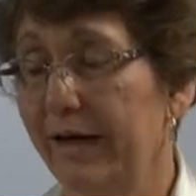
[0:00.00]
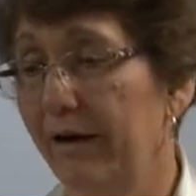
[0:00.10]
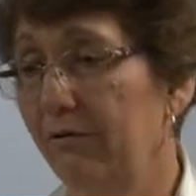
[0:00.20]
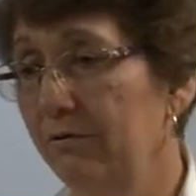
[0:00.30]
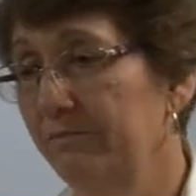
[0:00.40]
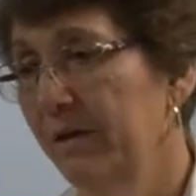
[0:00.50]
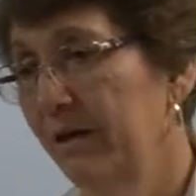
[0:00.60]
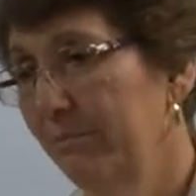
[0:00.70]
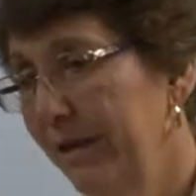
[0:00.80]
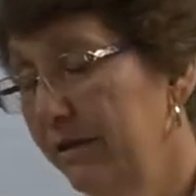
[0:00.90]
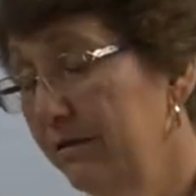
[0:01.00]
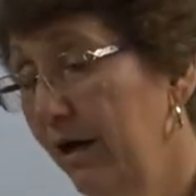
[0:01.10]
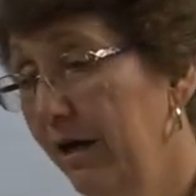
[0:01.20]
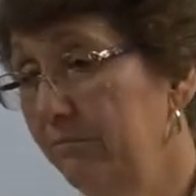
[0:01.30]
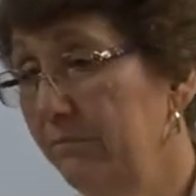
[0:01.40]
Now, by the
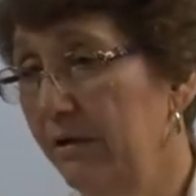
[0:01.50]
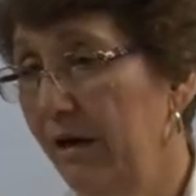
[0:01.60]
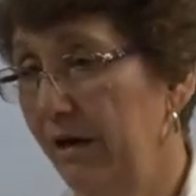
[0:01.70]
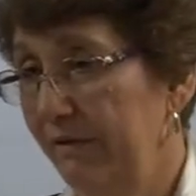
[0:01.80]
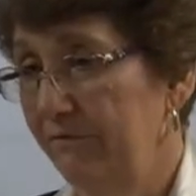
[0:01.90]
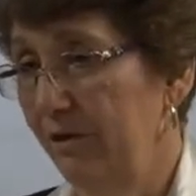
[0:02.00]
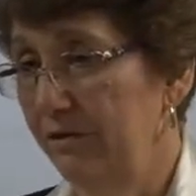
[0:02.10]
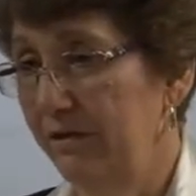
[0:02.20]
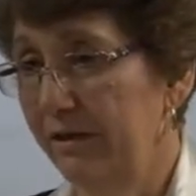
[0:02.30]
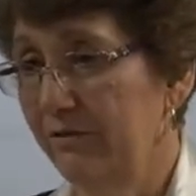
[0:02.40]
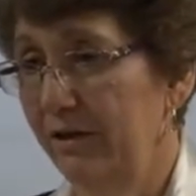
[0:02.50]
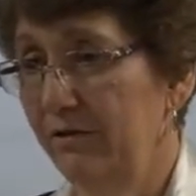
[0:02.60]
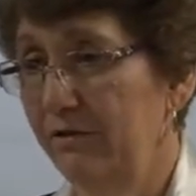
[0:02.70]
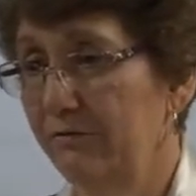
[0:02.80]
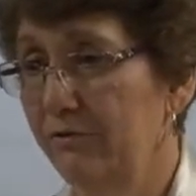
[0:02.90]
time I've done an
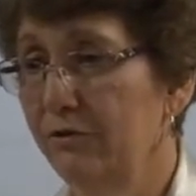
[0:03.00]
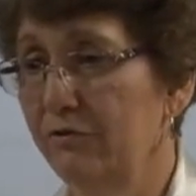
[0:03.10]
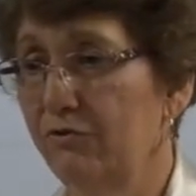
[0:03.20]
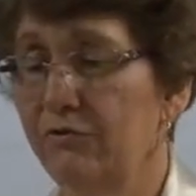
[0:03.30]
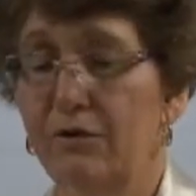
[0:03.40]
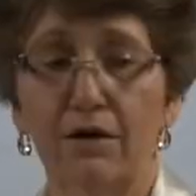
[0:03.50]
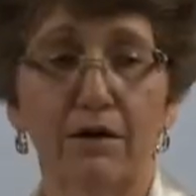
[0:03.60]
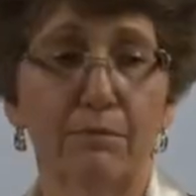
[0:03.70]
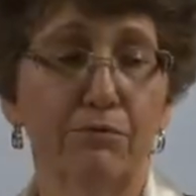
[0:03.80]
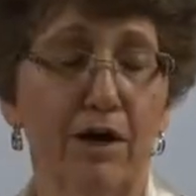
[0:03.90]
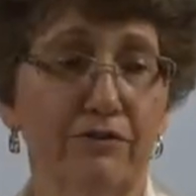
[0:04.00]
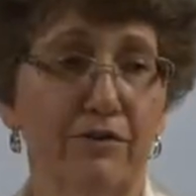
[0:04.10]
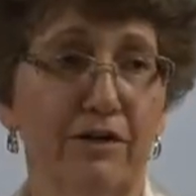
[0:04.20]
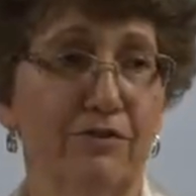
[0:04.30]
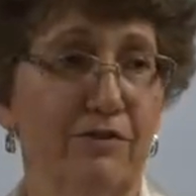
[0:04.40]
executive search
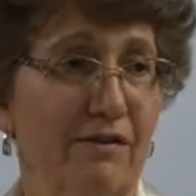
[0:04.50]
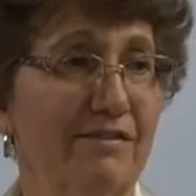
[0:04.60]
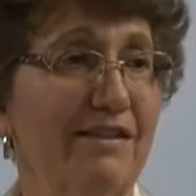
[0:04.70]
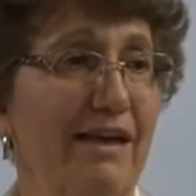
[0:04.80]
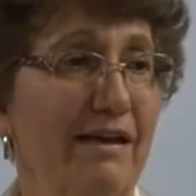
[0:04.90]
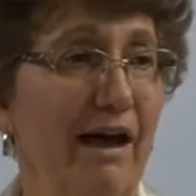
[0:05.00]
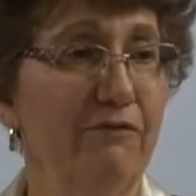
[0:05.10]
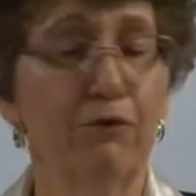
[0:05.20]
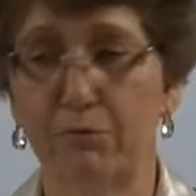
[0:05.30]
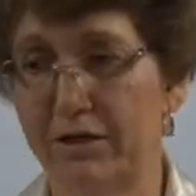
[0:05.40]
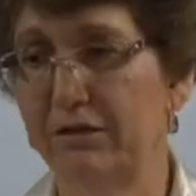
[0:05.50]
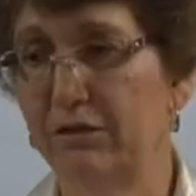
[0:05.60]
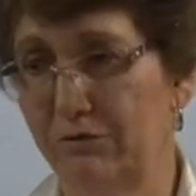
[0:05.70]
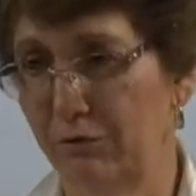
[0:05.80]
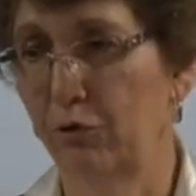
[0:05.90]
process, I've
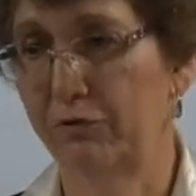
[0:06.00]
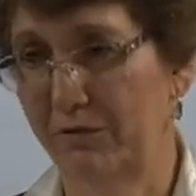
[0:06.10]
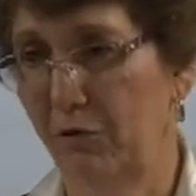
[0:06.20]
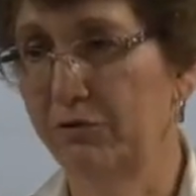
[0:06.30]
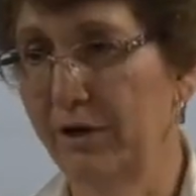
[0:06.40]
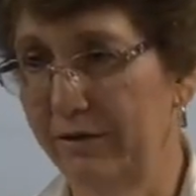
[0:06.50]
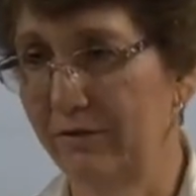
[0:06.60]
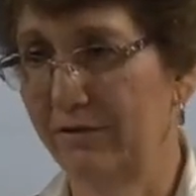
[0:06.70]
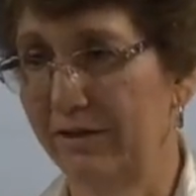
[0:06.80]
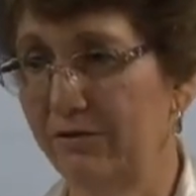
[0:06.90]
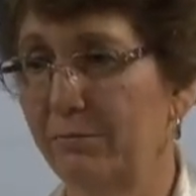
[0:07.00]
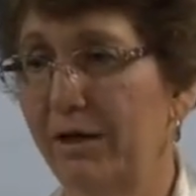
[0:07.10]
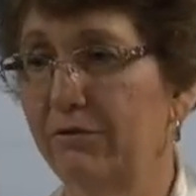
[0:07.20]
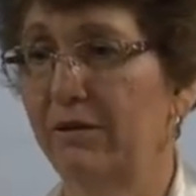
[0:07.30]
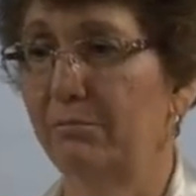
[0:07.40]
already learned those kinds of things
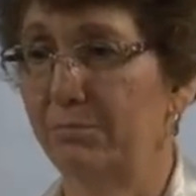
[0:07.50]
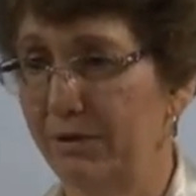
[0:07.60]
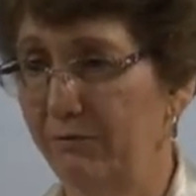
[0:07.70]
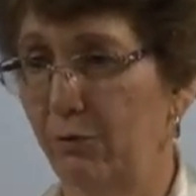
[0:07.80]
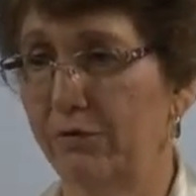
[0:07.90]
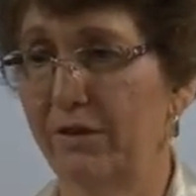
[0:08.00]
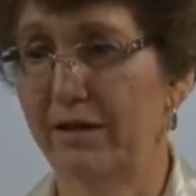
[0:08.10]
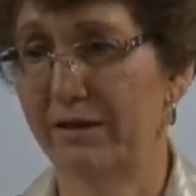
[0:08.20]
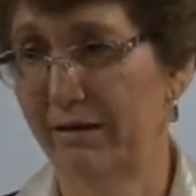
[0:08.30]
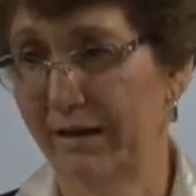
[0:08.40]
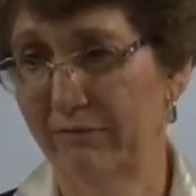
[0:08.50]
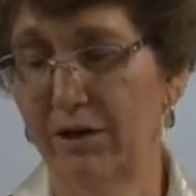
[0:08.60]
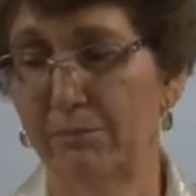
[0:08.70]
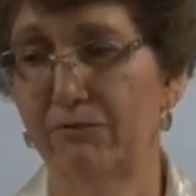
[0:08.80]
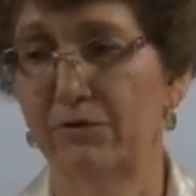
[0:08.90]
about them before they
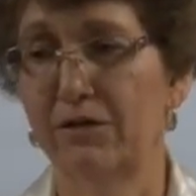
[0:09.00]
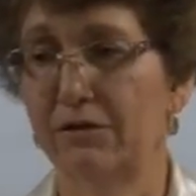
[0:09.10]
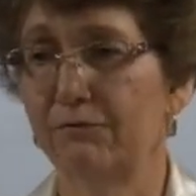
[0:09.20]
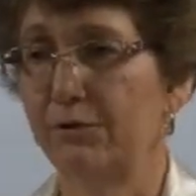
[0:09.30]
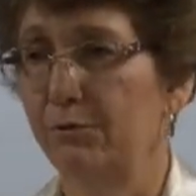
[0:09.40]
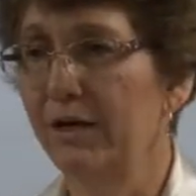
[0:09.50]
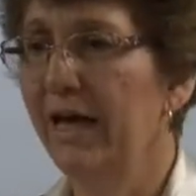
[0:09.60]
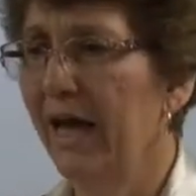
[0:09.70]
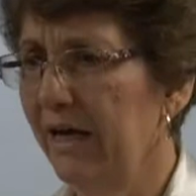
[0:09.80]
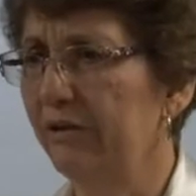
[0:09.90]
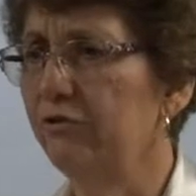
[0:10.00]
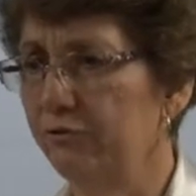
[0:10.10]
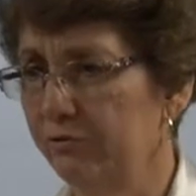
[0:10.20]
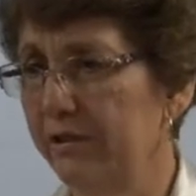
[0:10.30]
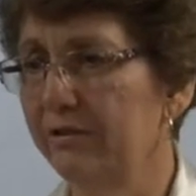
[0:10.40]
have come for the interview. And I
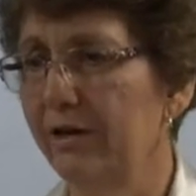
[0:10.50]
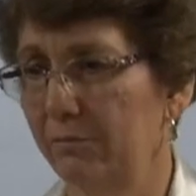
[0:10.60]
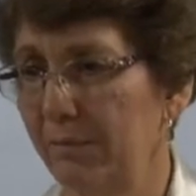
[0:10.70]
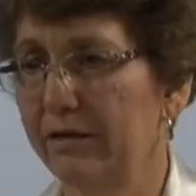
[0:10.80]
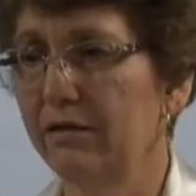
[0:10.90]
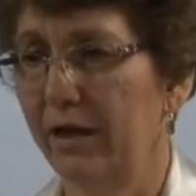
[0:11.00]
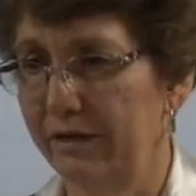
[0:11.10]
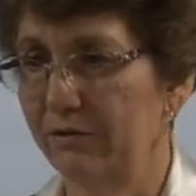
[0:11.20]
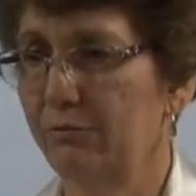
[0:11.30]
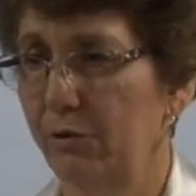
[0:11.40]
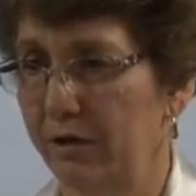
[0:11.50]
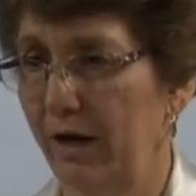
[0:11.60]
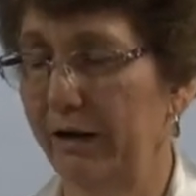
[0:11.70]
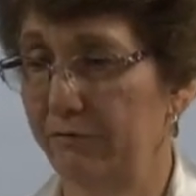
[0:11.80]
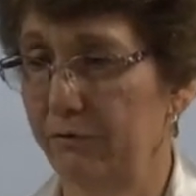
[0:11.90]
usually tell my clients
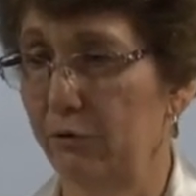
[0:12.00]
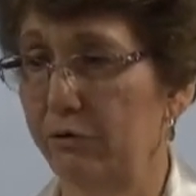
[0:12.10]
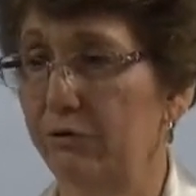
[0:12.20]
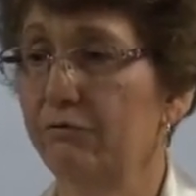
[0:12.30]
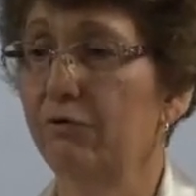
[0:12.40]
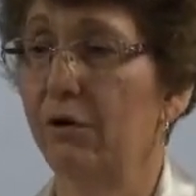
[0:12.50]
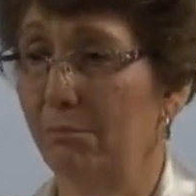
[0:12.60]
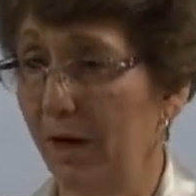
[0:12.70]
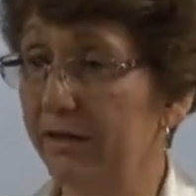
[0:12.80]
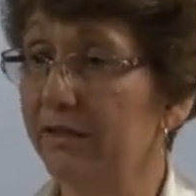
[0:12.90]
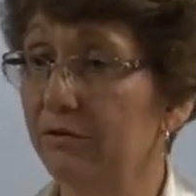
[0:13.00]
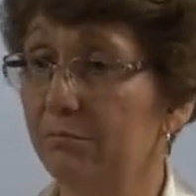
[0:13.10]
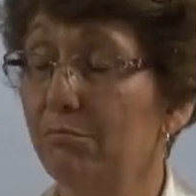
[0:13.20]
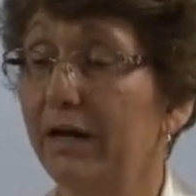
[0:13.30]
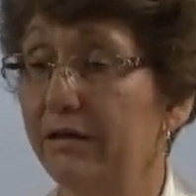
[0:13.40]
what I've learned from
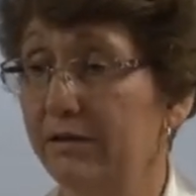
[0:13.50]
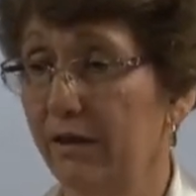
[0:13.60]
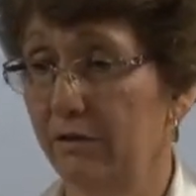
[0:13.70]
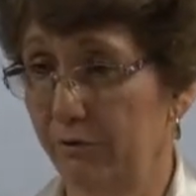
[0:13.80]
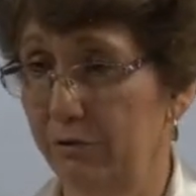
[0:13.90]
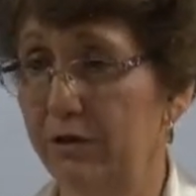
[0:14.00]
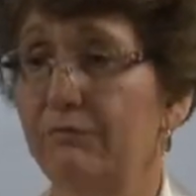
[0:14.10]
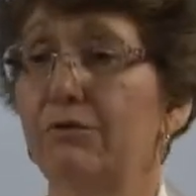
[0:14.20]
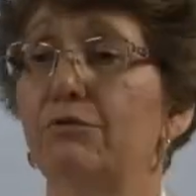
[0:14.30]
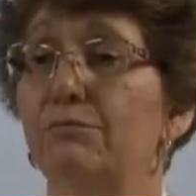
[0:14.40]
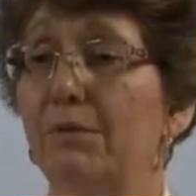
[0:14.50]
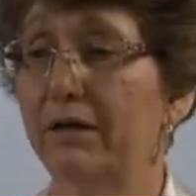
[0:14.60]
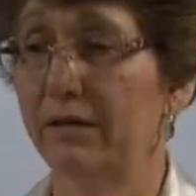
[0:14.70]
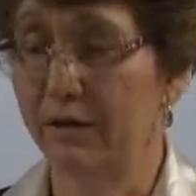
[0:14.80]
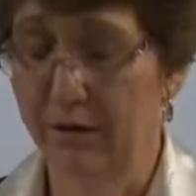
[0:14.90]
my telephone interviews,
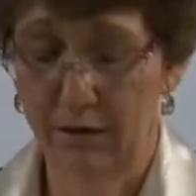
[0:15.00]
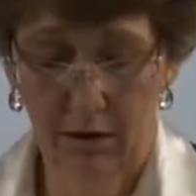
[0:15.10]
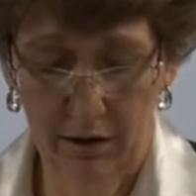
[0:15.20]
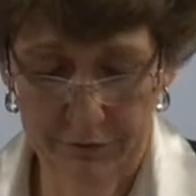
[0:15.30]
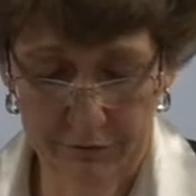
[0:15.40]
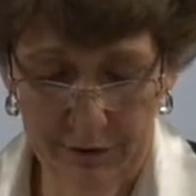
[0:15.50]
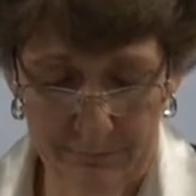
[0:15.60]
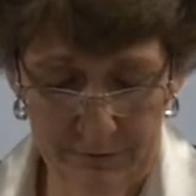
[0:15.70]
my other